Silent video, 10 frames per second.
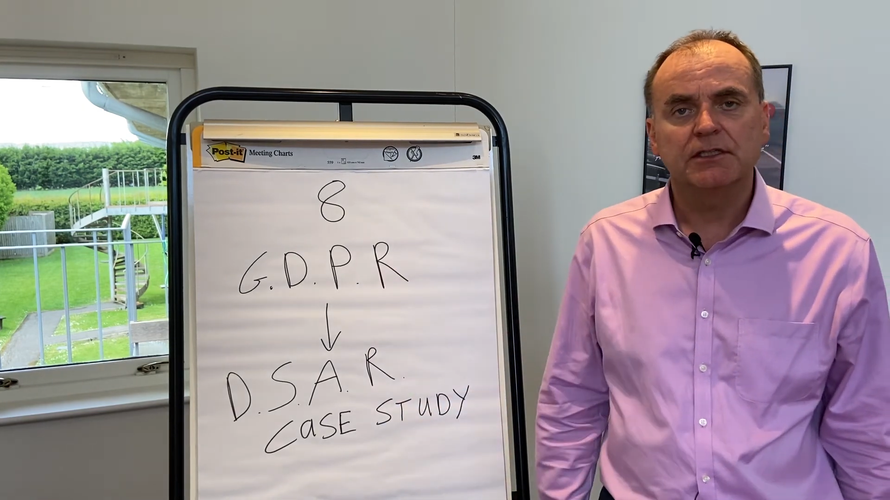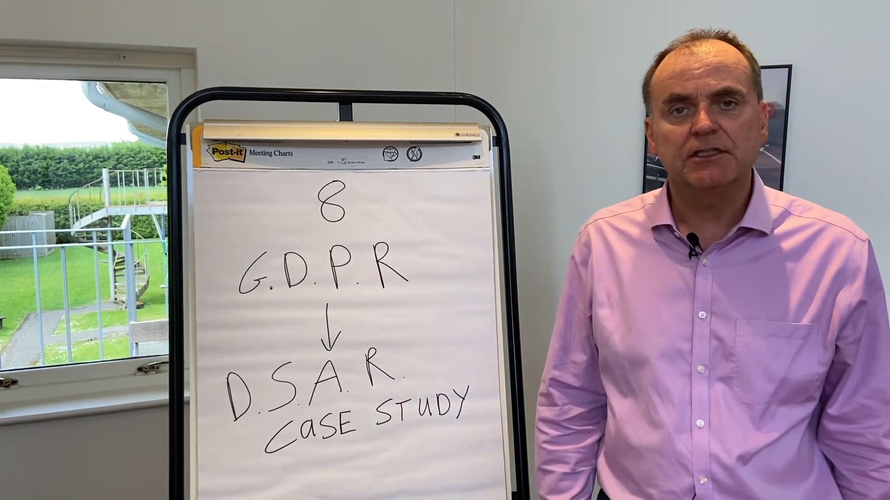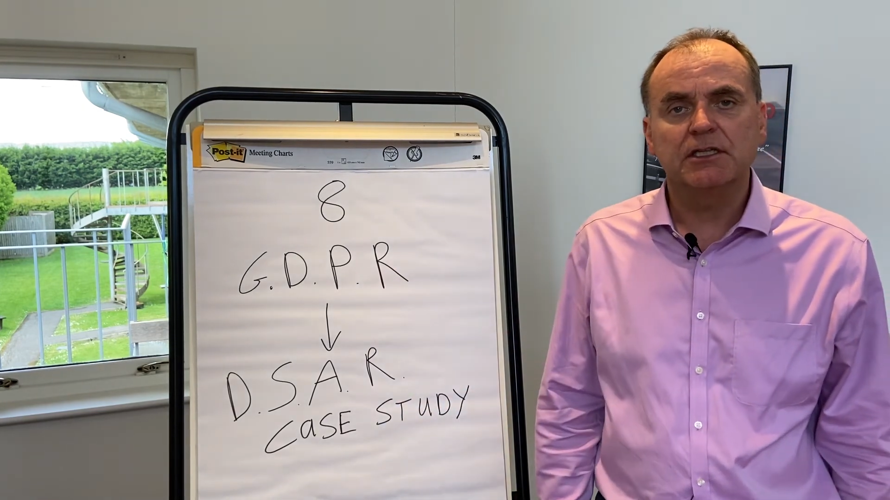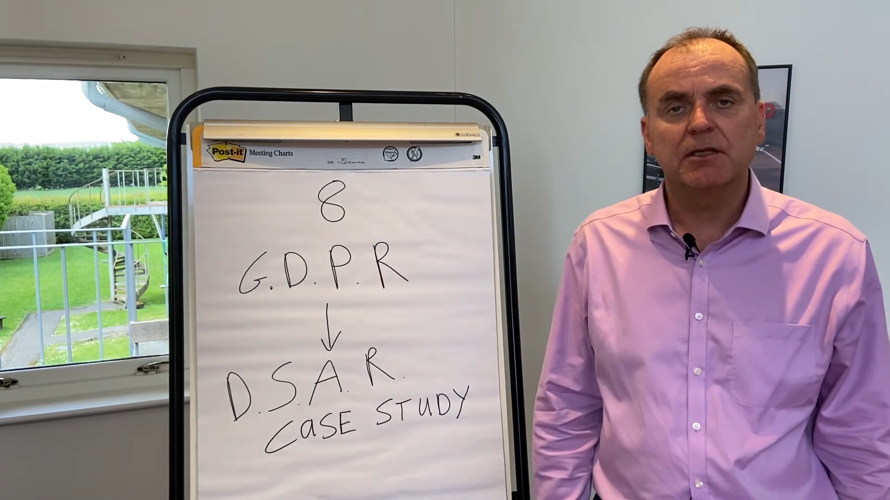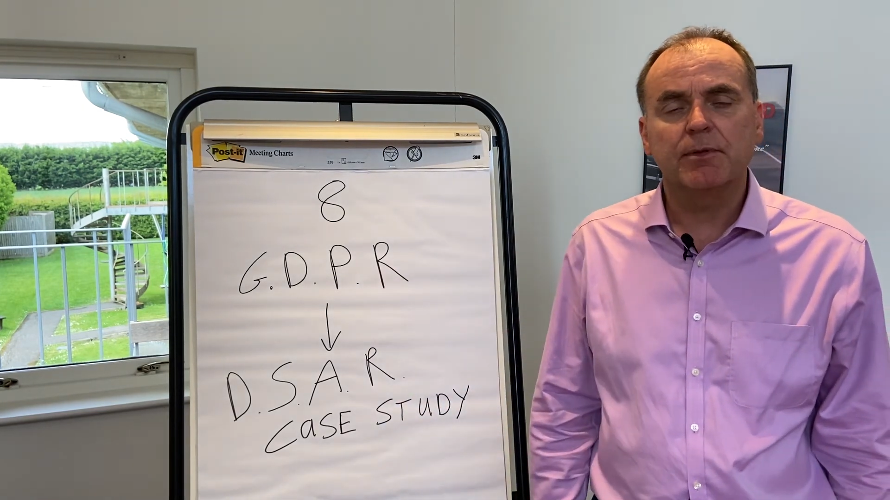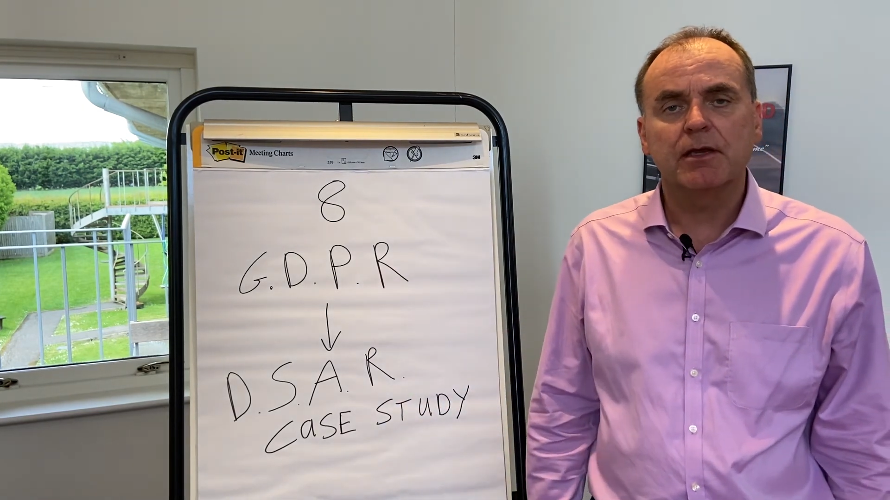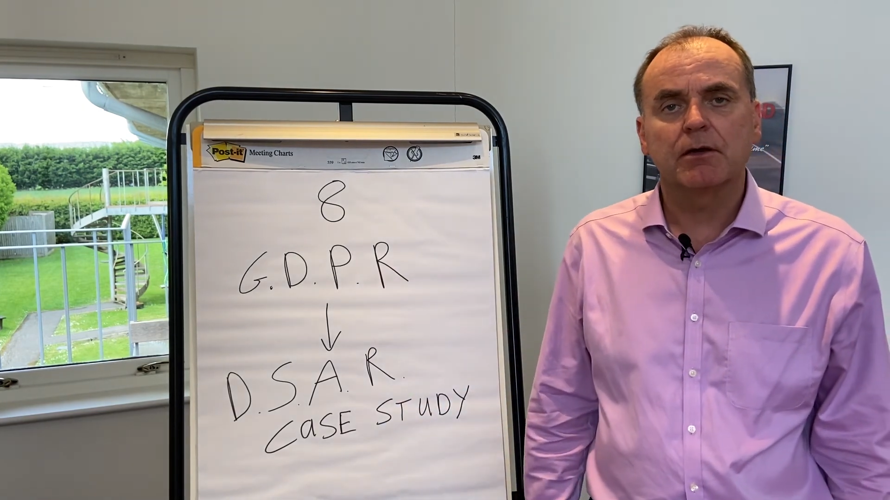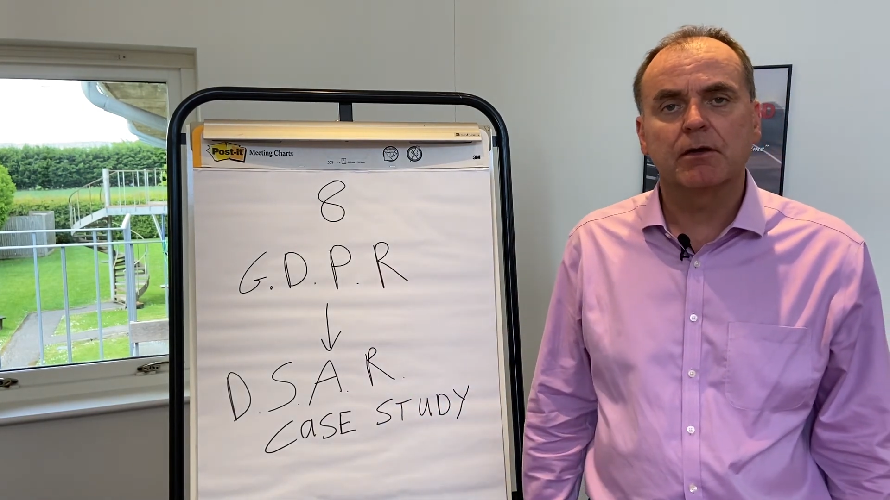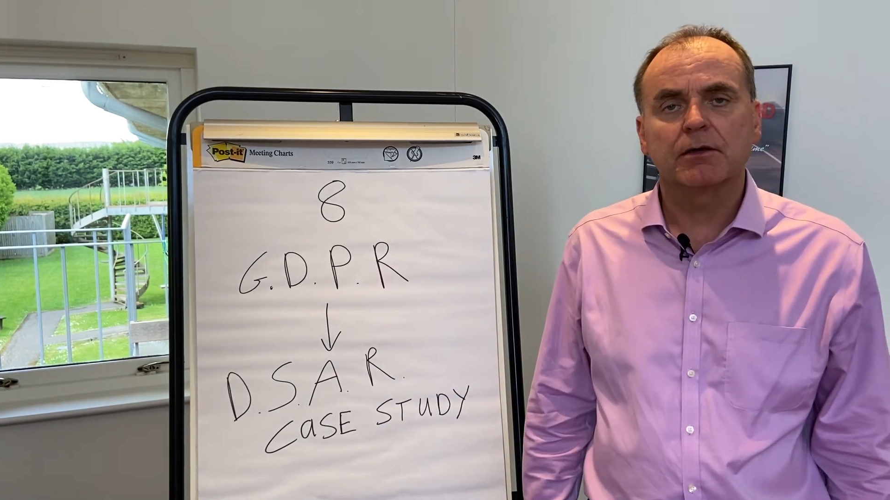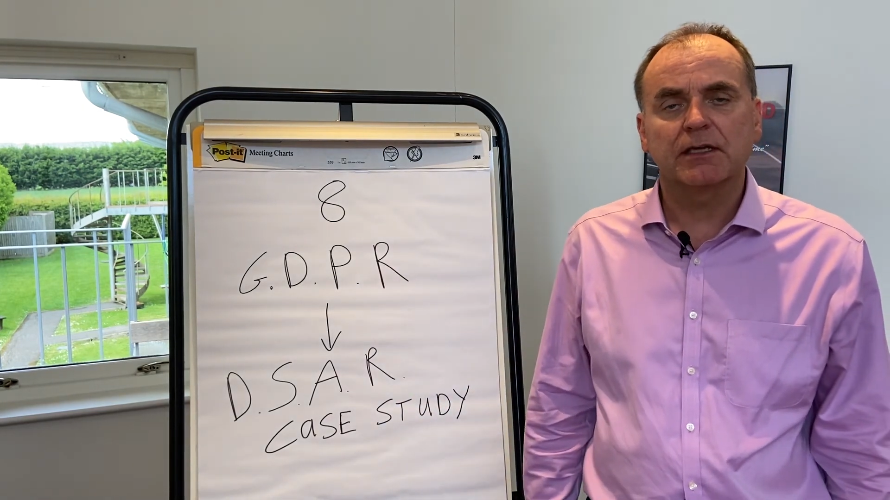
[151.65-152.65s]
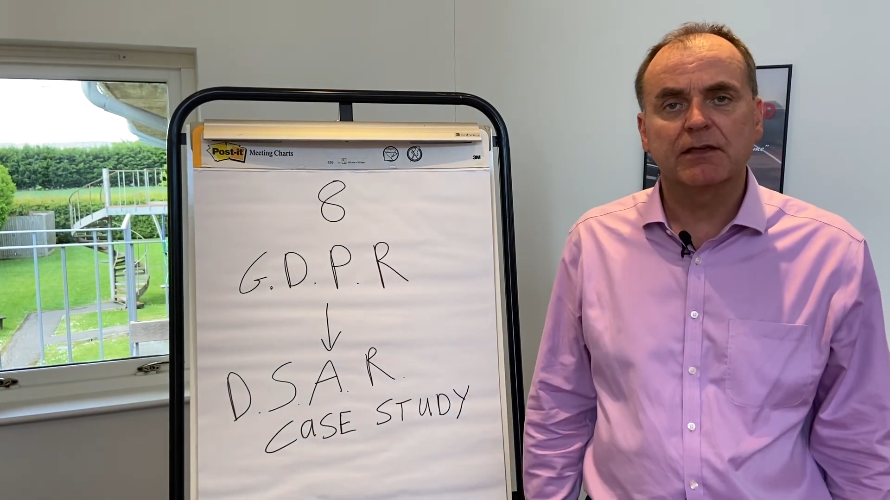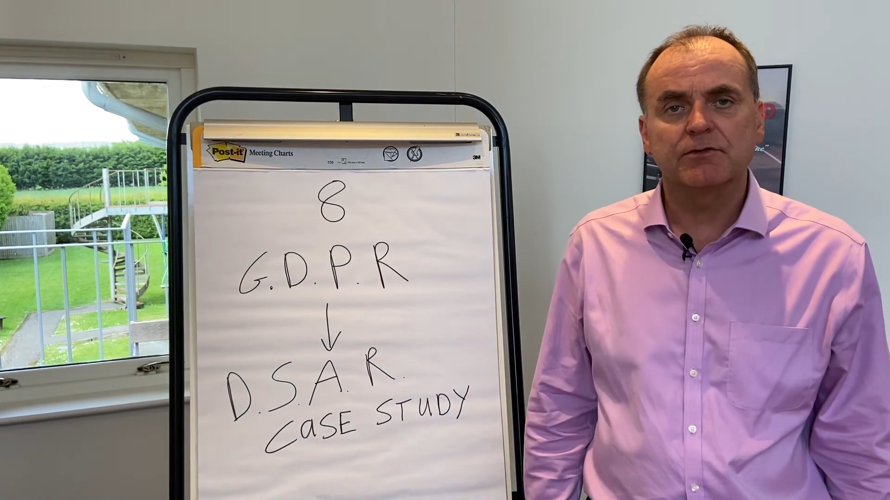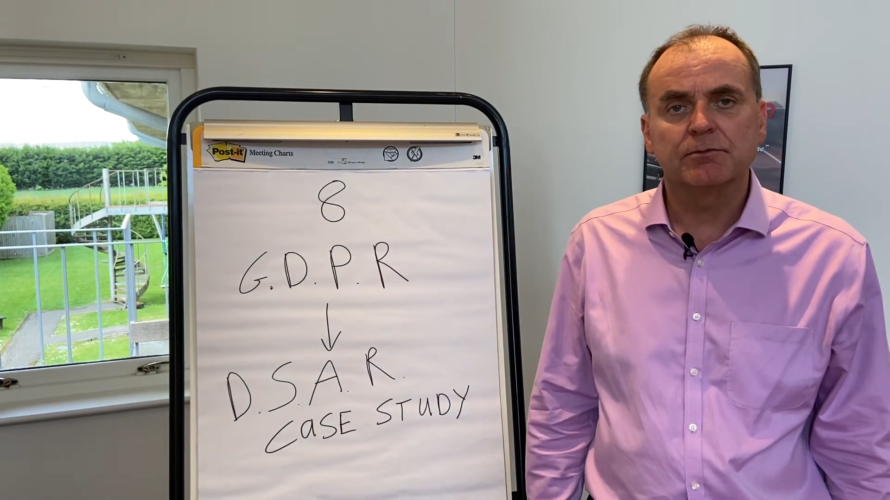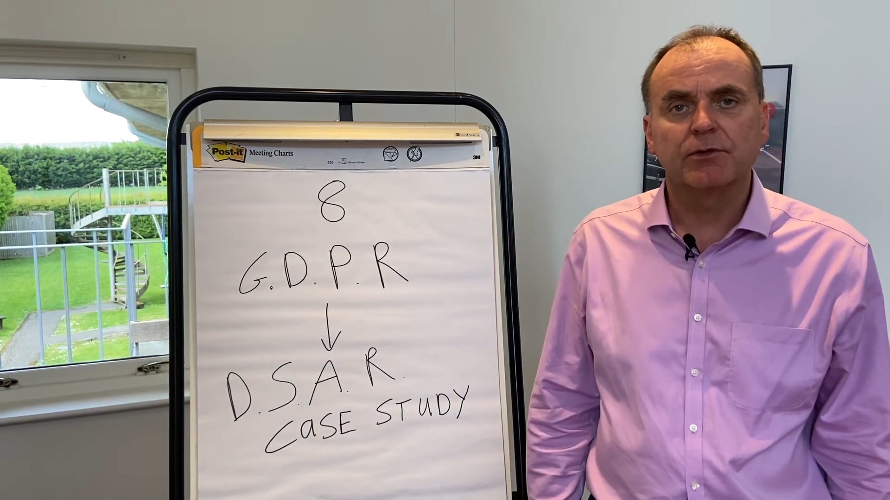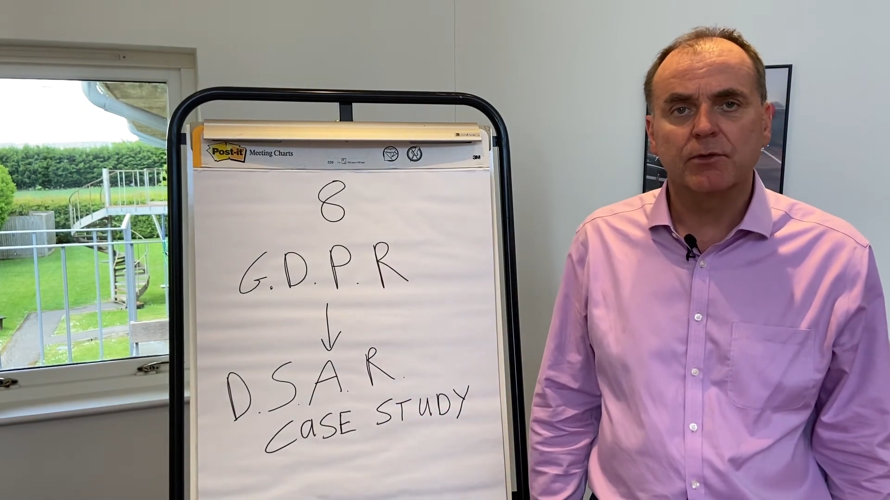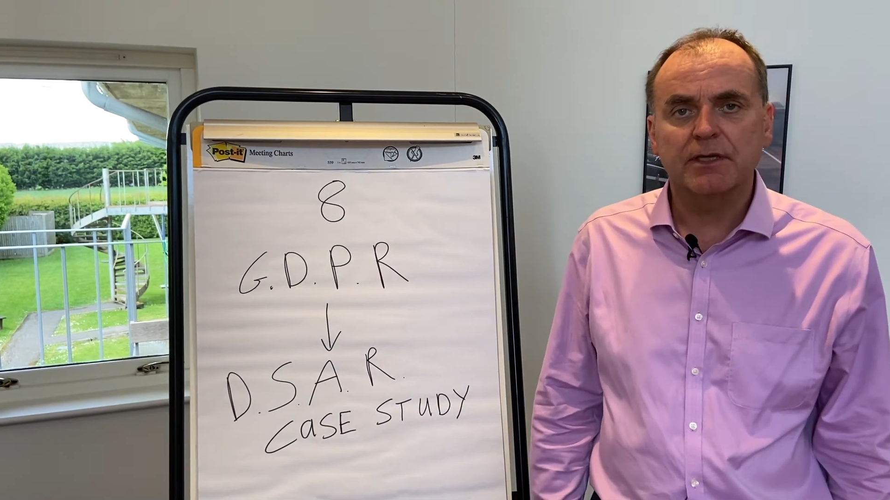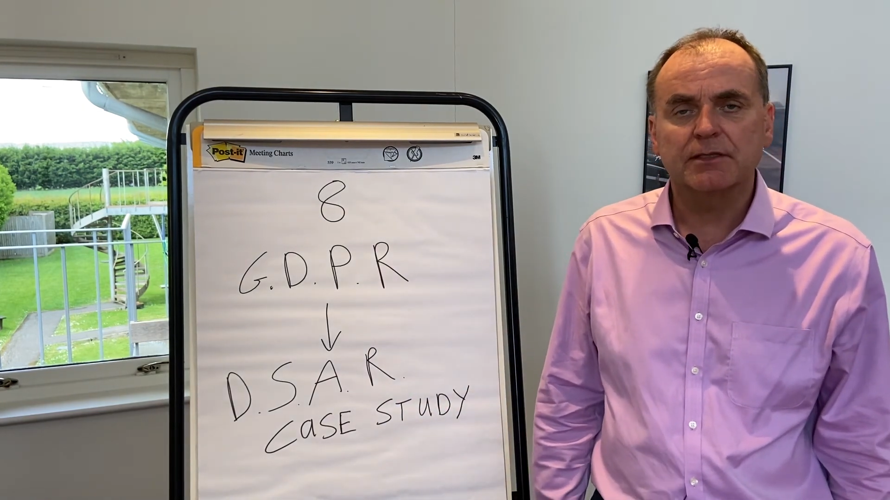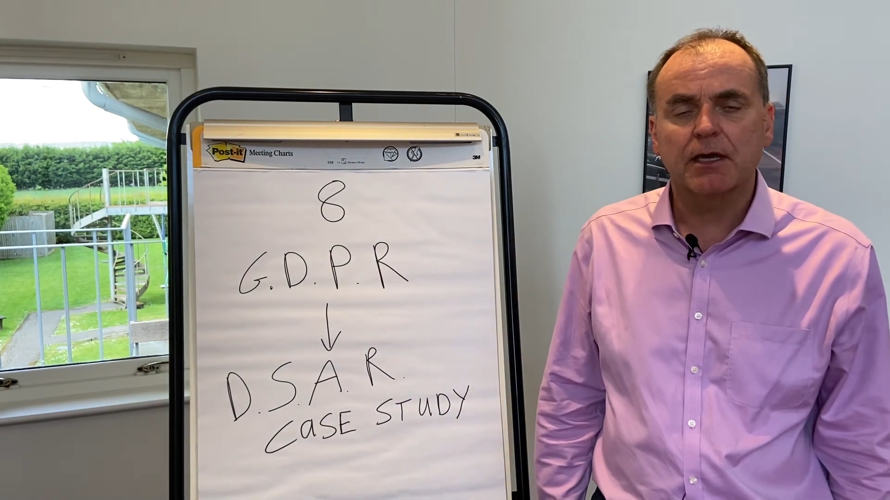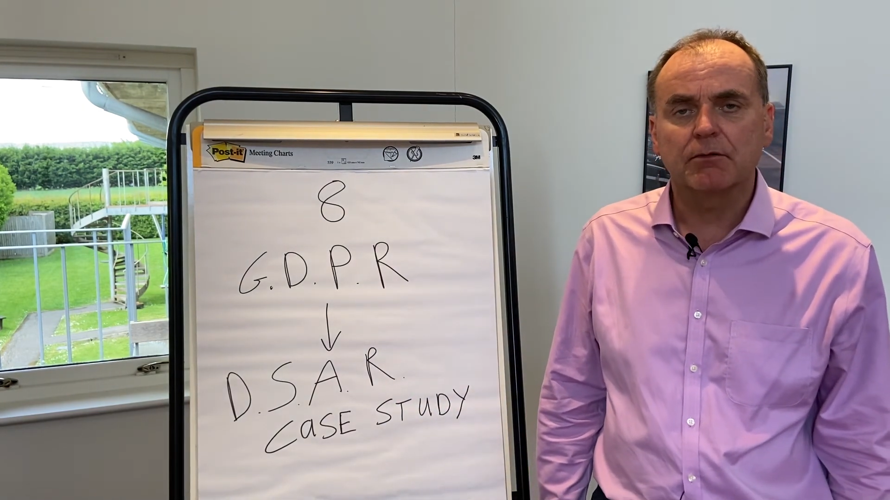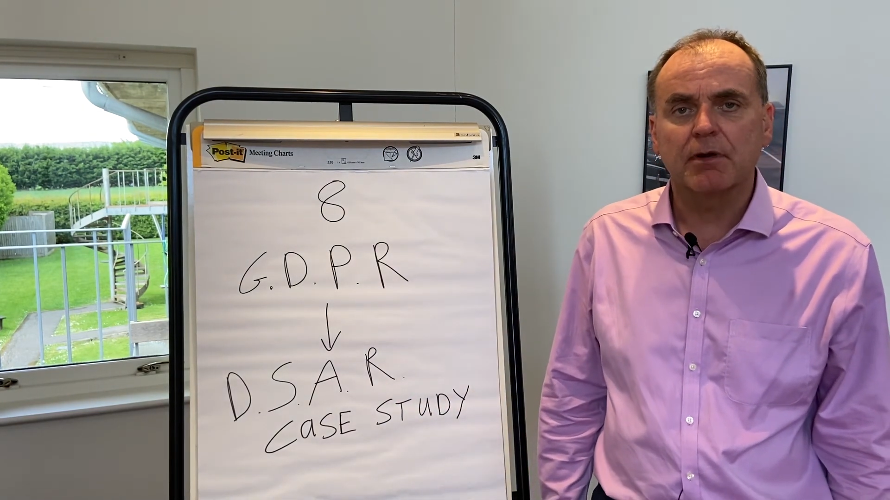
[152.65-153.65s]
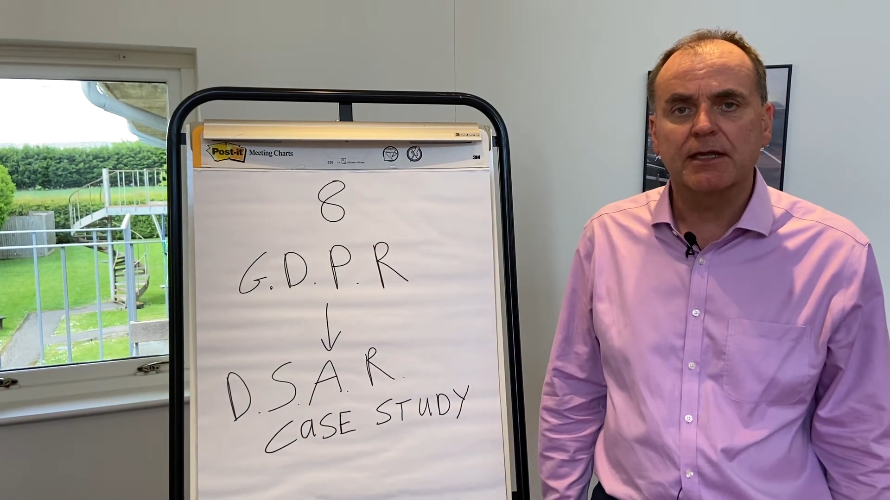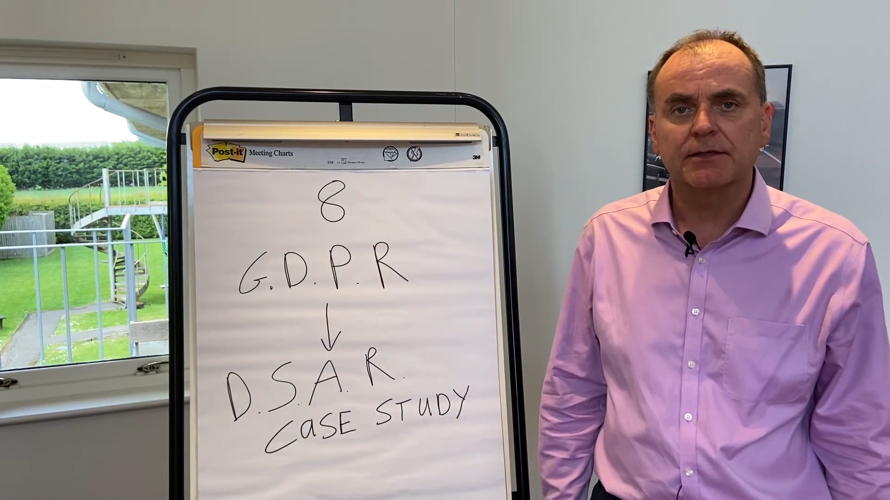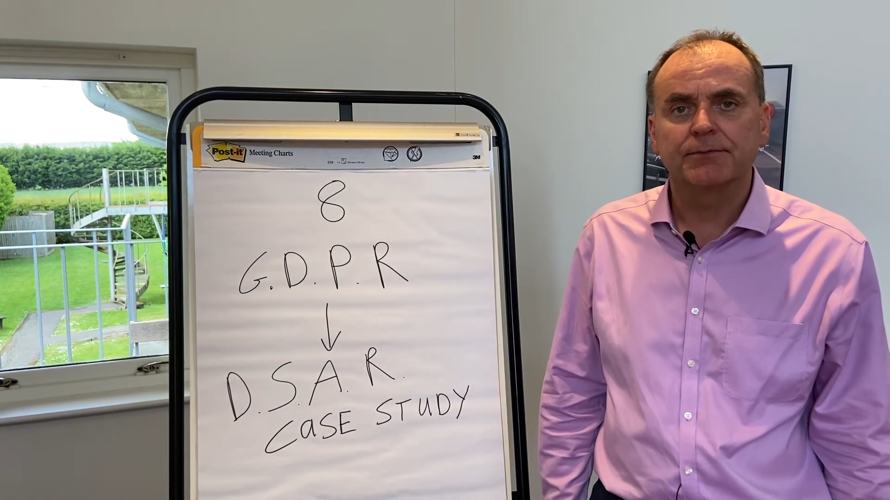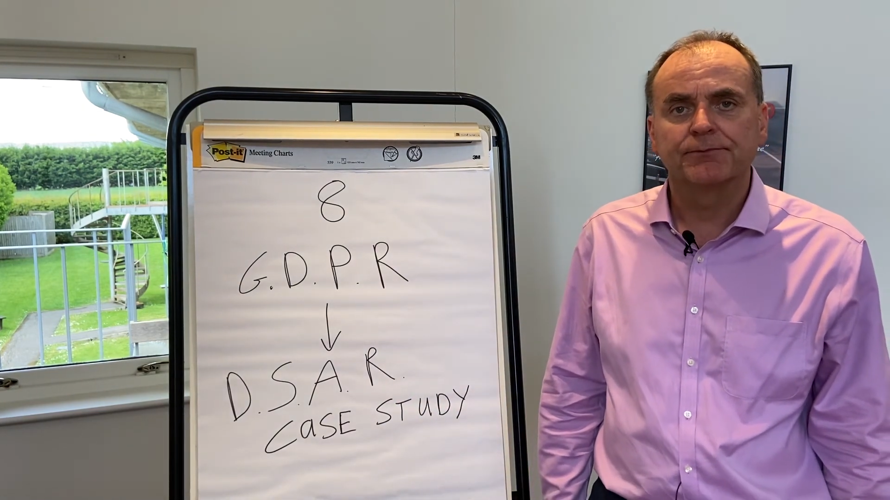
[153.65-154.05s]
GDPR gives employees that right.